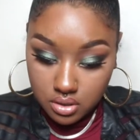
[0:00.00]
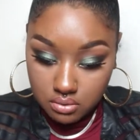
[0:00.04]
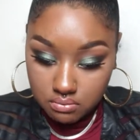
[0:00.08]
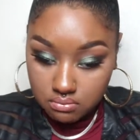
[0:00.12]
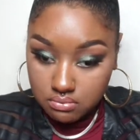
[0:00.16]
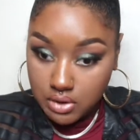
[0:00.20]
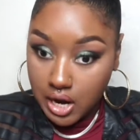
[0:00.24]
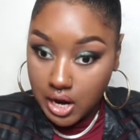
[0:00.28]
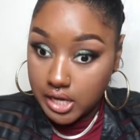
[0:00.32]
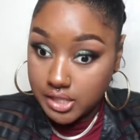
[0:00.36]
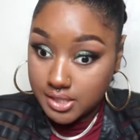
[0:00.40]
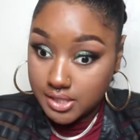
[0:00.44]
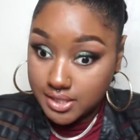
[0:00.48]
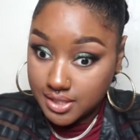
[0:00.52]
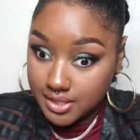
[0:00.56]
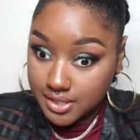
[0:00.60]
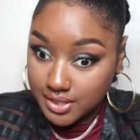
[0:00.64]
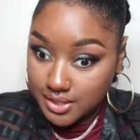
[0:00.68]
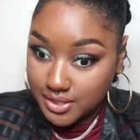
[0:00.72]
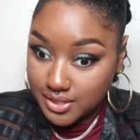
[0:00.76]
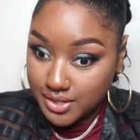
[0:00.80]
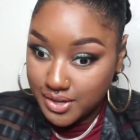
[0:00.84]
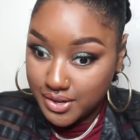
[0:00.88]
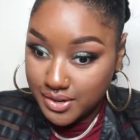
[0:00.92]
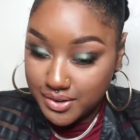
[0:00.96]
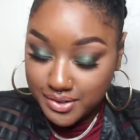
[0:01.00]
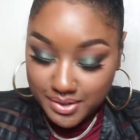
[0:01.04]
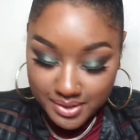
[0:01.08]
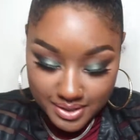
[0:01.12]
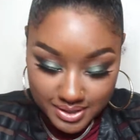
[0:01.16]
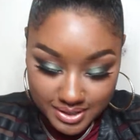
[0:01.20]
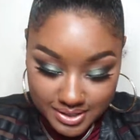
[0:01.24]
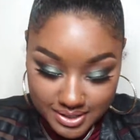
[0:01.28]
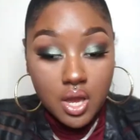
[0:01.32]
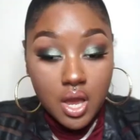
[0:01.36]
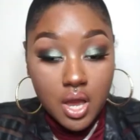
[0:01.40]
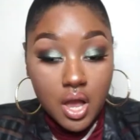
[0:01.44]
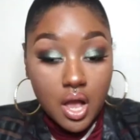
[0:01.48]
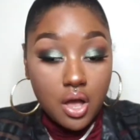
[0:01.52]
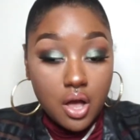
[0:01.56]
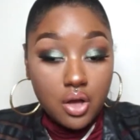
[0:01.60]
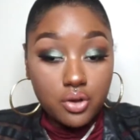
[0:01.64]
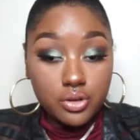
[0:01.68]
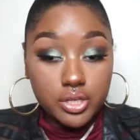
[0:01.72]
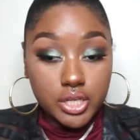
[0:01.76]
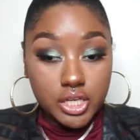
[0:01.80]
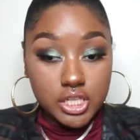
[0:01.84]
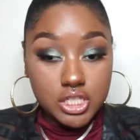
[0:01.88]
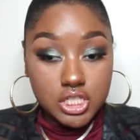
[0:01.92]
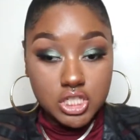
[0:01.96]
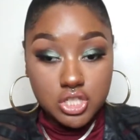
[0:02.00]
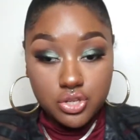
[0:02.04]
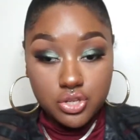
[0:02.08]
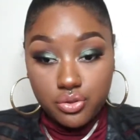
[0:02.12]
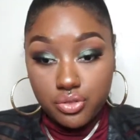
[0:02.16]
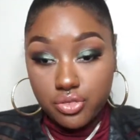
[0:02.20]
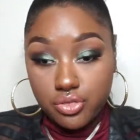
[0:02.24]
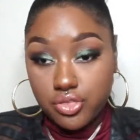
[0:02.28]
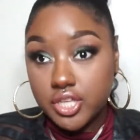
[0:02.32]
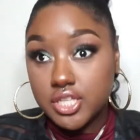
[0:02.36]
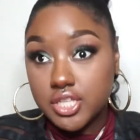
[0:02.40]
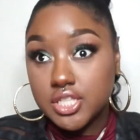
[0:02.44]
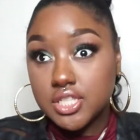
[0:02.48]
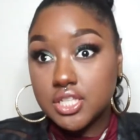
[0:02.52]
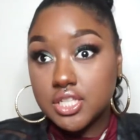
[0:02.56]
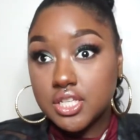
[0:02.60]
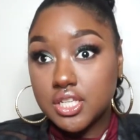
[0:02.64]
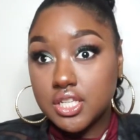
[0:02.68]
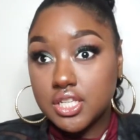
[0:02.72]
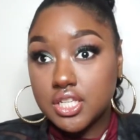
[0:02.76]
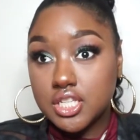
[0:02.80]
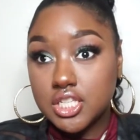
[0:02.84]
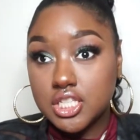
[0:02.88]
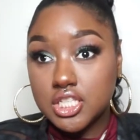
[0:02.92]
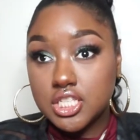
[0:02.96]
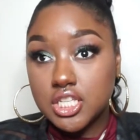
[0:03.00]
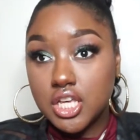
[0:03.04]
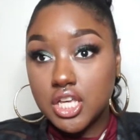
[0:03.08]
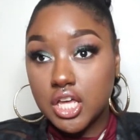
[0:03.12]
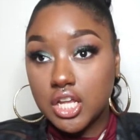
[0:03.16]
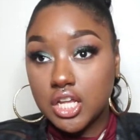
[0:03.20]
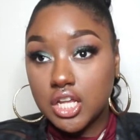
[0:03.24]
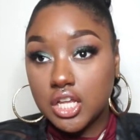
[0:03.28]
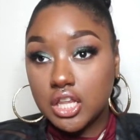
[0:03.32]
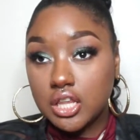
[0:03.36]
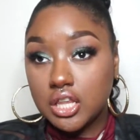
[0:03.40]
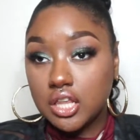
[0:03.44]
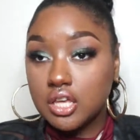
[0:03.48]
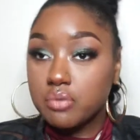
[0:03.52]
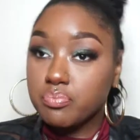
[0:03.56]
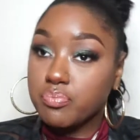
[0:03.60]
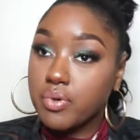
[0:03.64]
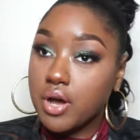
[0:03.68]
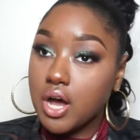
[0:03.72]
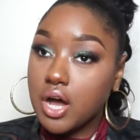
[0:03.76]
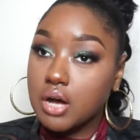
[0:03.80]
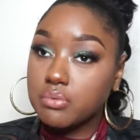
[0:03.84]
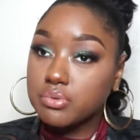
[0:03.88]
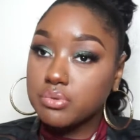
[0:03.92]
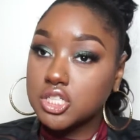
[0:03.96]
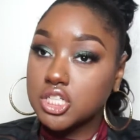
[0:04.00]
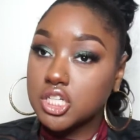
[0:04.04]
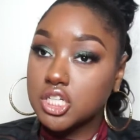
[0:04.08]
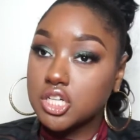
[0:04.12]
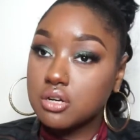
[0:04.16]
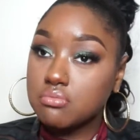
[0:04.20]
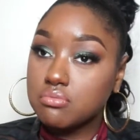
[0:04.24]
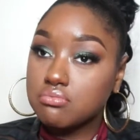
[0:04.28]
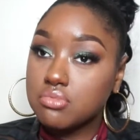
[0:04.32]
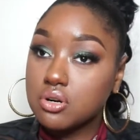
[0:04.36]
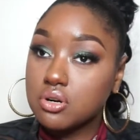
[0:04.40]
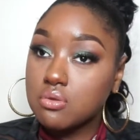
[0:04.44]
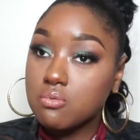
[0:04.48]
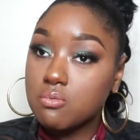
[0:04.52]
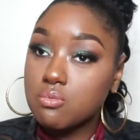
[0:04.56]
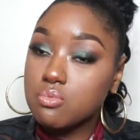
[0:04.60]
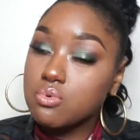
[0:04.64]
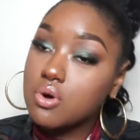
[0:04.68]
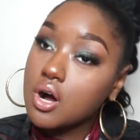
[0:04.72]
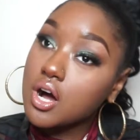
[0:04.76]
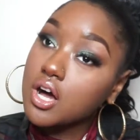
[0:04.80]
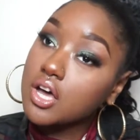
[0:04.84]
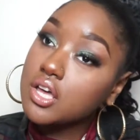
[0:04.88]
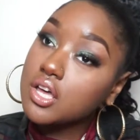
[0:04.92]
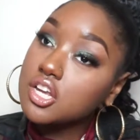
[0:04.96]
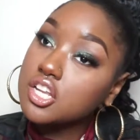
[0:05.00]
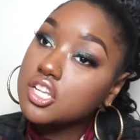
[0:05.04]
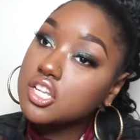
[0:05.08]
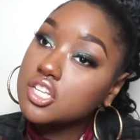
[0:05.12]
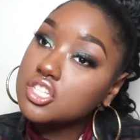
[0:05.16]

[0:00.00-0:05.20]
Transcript: my skin tone. Okay, so this is a lip option number 1.